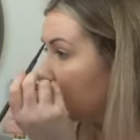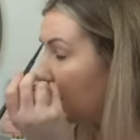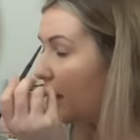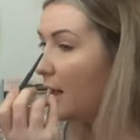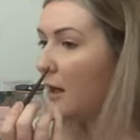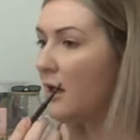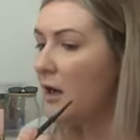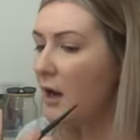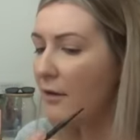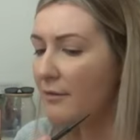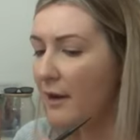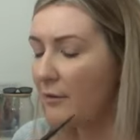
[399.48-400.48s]
I
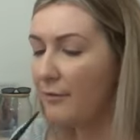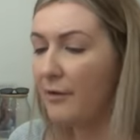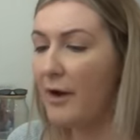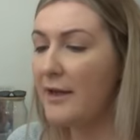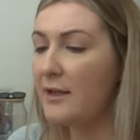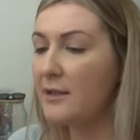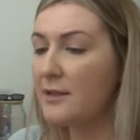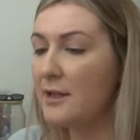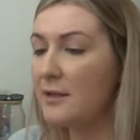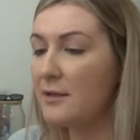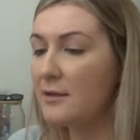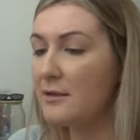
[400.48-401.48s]
love how fine this
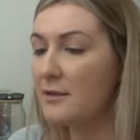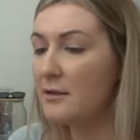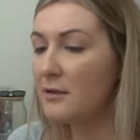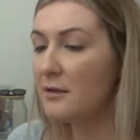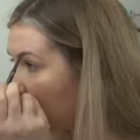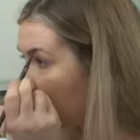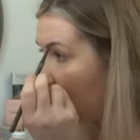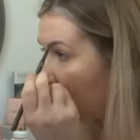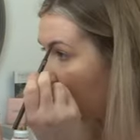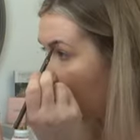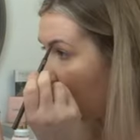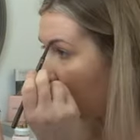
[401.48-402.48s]
is. You
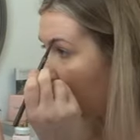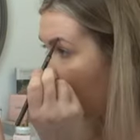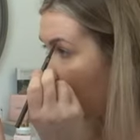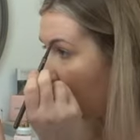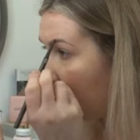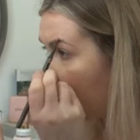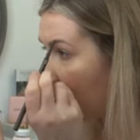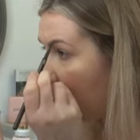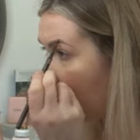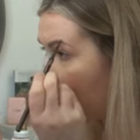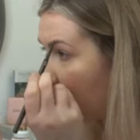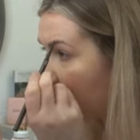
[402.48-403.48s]
can get proper little
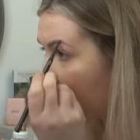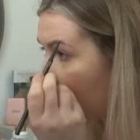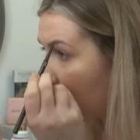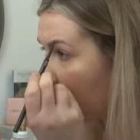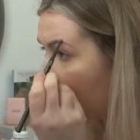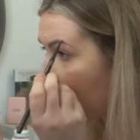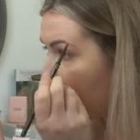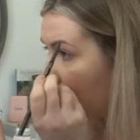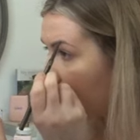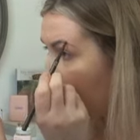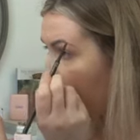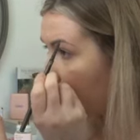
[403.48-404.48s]
hair stroke
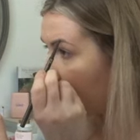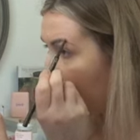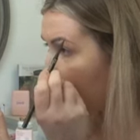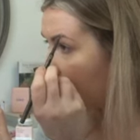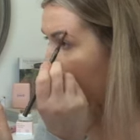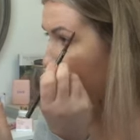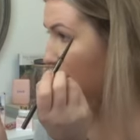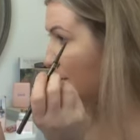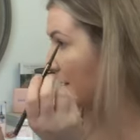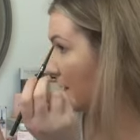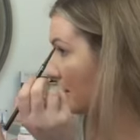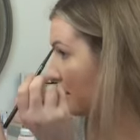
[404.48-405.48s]
effects from
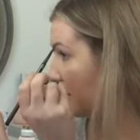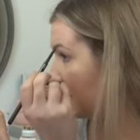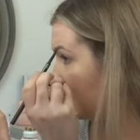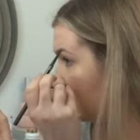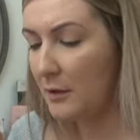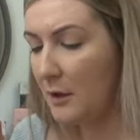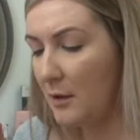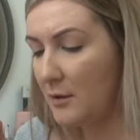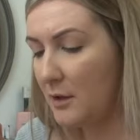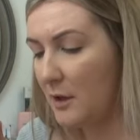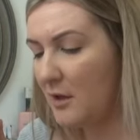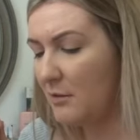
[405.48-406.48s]
it. I'm
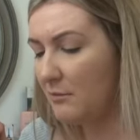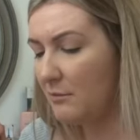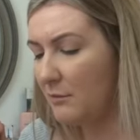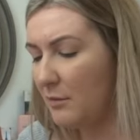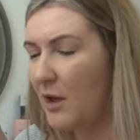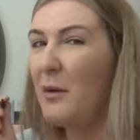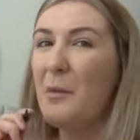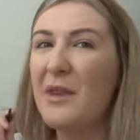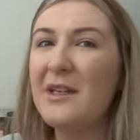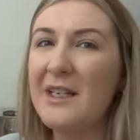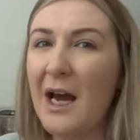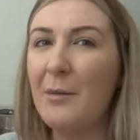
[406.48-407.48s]
just gonna go in with
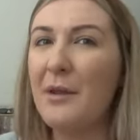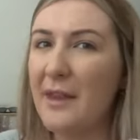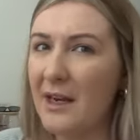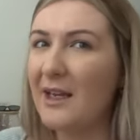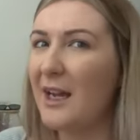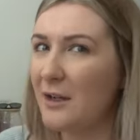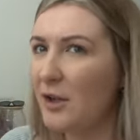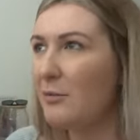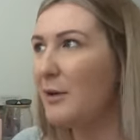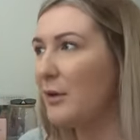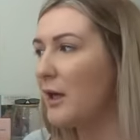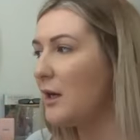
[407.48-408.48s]
a tap and then again you can build it